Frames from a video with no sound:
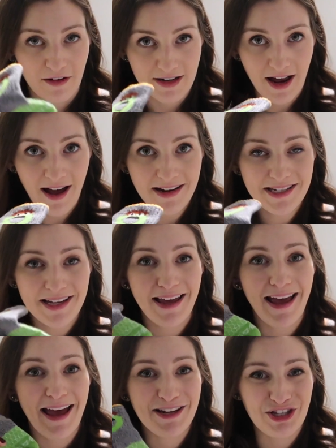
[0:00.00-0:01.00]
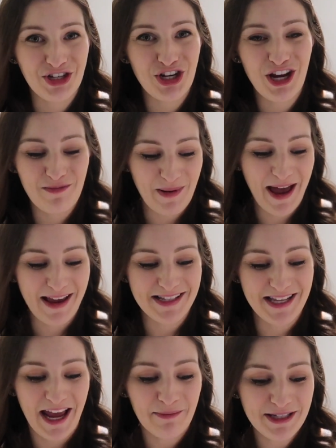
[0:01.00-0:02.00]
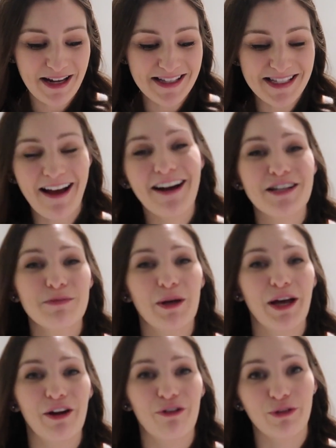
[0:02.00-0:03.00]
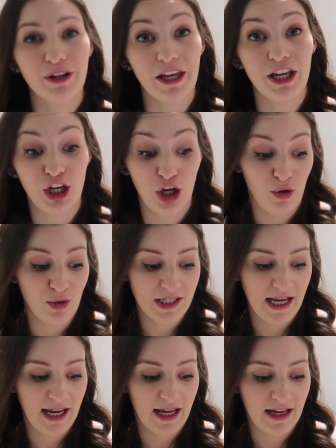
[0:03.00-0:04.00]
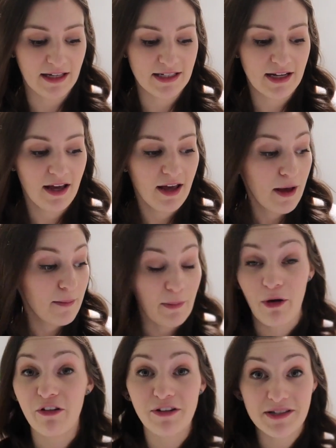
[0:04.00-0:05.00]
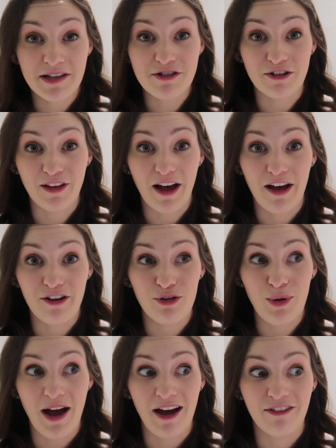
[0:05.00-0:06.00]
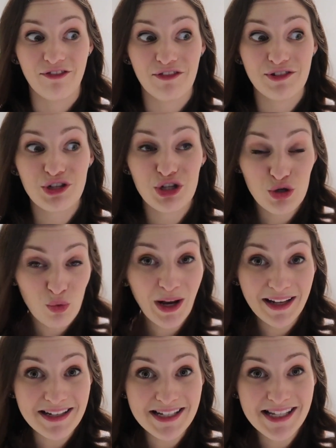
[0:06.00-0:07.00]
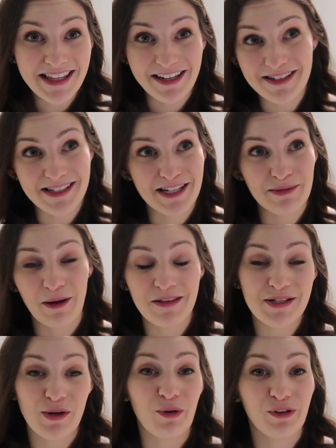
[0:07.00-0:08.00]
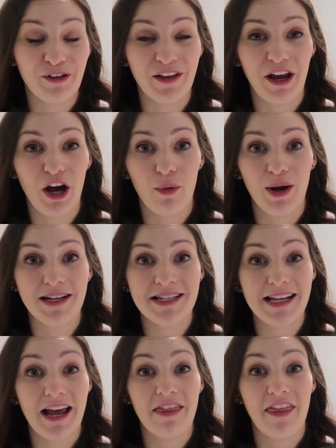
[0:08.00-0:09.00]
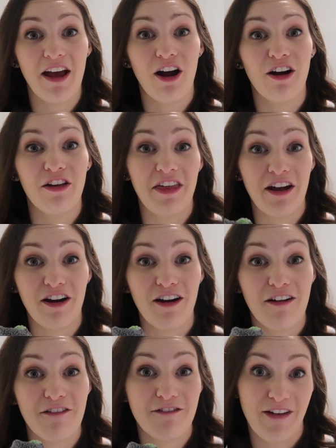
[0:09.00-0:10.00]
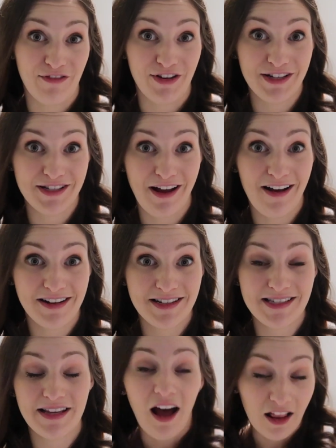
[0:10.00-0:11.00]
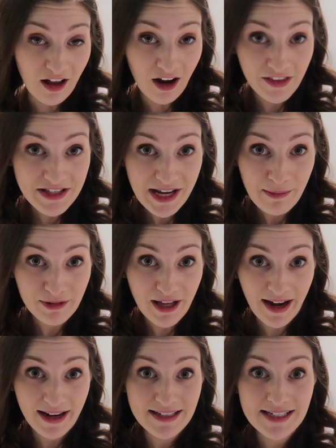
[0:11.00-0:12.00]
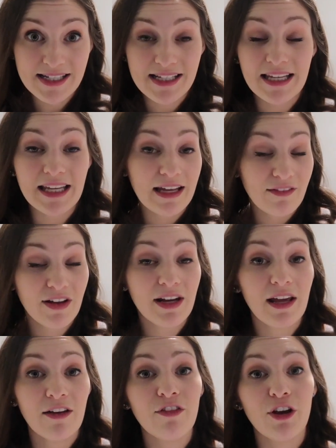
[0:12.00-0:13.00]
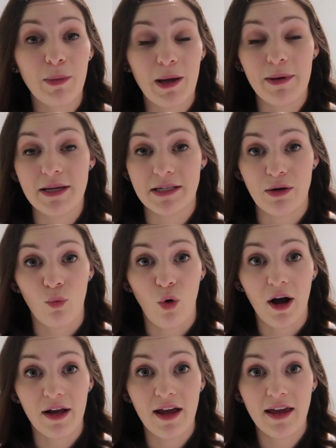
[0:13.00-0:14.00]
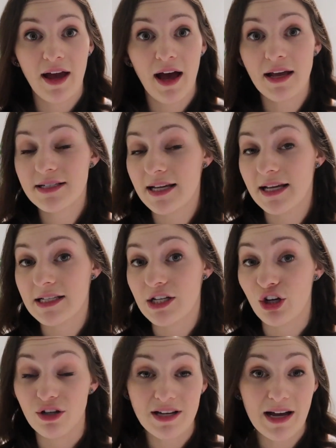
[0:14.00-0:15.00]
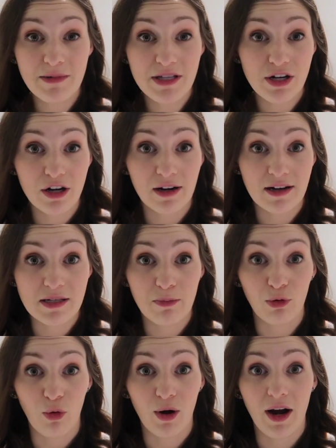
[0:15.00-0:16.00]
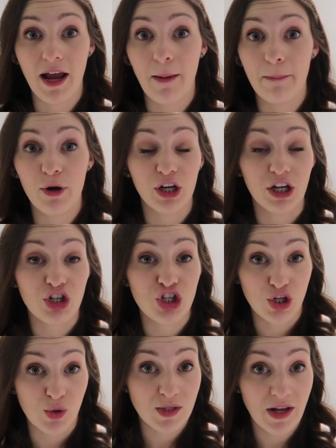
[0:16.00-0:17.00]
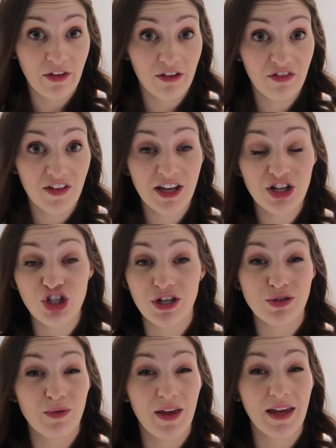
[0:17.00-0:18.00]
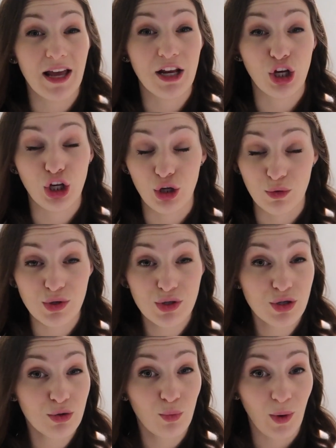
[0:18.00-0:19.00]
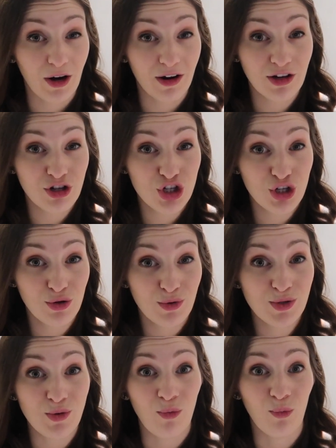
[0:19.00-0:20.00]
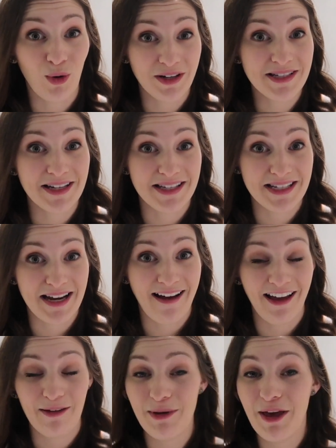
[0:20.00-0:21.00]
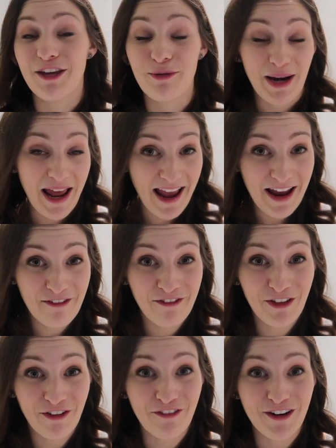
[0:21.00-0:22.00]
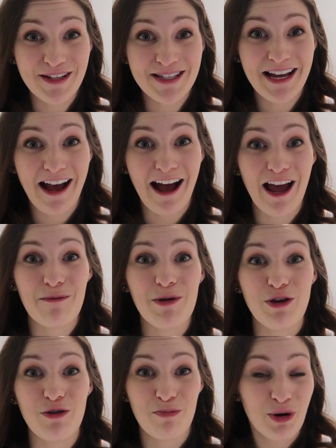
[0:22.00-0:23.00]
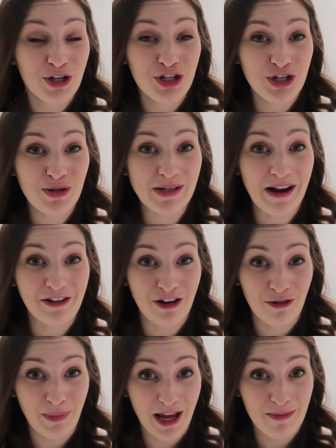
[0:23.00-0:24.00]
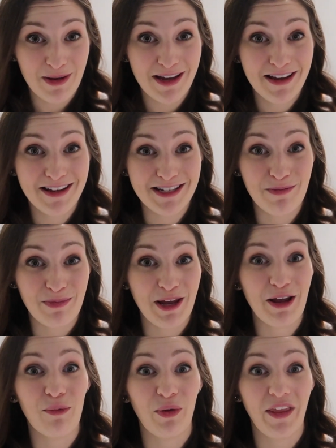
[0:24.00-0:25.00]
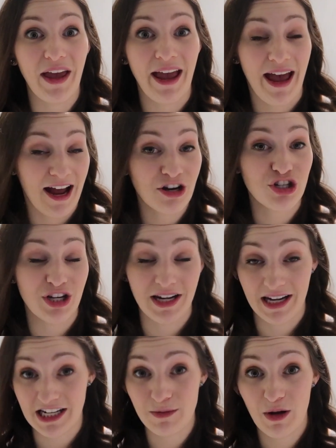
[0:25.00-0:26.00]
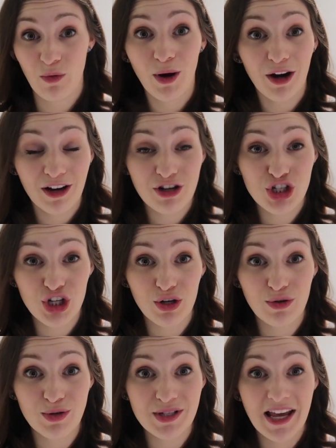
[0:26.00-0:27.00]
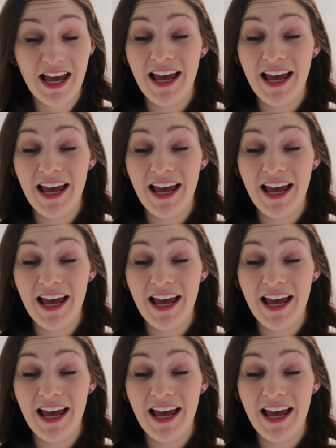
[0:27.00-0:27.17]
are not as cheap as the Amazon socks, but really cute. And my brother and sister-in-law, who have twins that are 6 months older than Owen, say they are their favorite socks. Along the same lines, even if your baby isn't walking yet, it's a good time to start exploring putting shoes on their feet just so they get used to wearing shoes once it's time. You would hate for the first time you put shoes on your baby to be when they actually need to be wearing shoes.